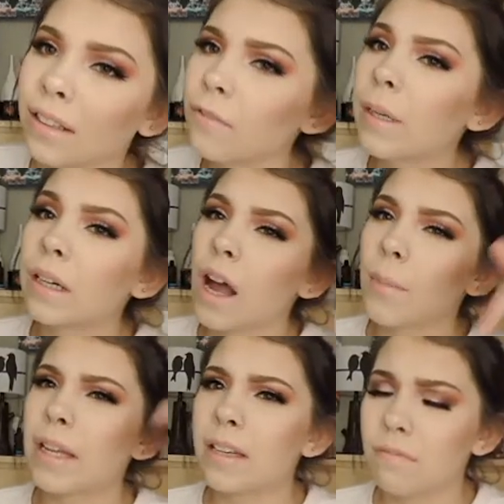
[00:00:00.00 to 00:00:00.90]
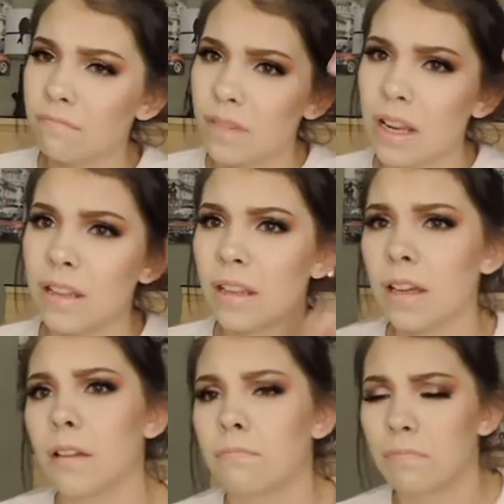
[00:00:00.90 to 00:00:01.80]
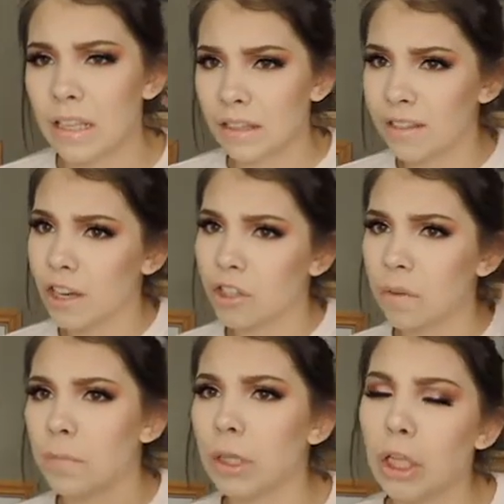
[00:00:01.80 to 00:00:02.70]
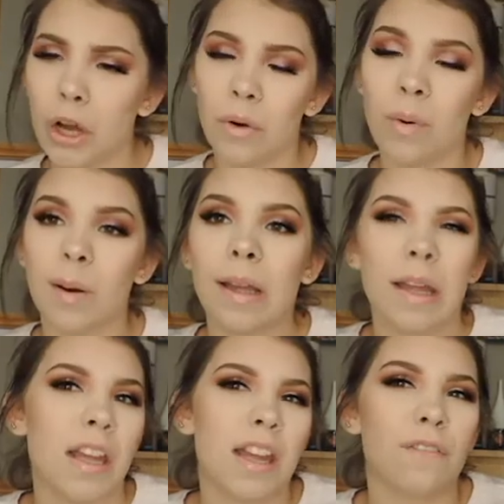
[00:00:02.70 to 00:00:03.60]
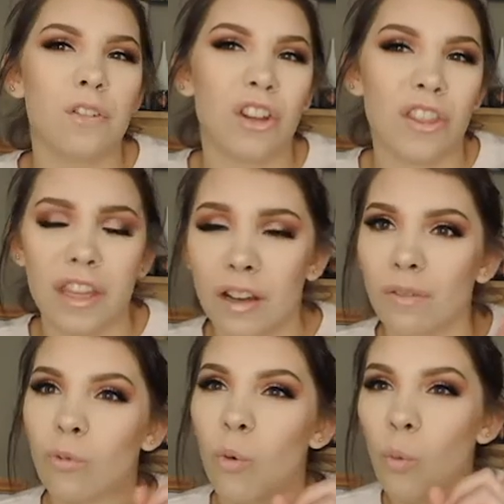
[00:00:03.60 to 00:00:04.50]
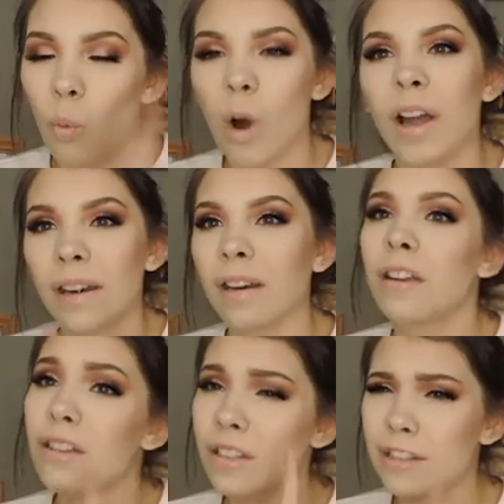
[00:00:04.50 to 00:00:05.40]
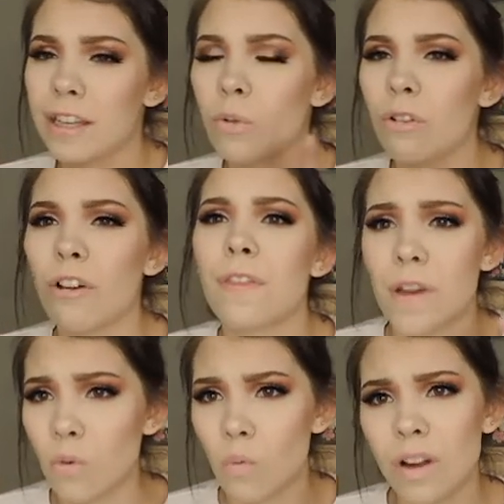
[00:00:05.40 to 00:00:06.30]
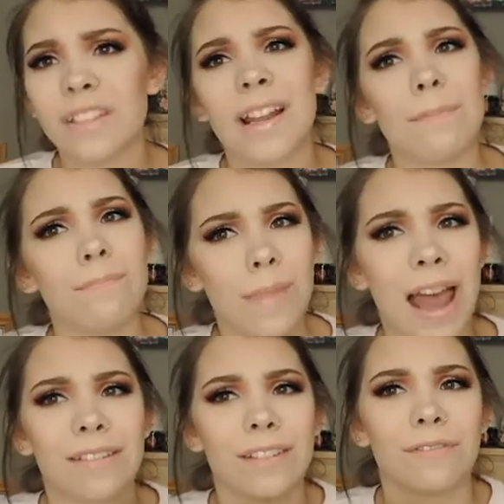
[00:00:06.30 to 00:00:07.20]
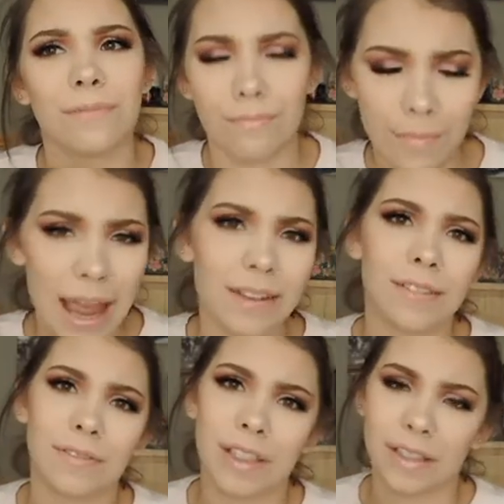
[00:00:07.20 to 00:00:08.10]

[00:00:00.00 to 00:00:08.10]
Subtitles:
leave me a comment in the section below if you can think of one sequel that wasn't a massive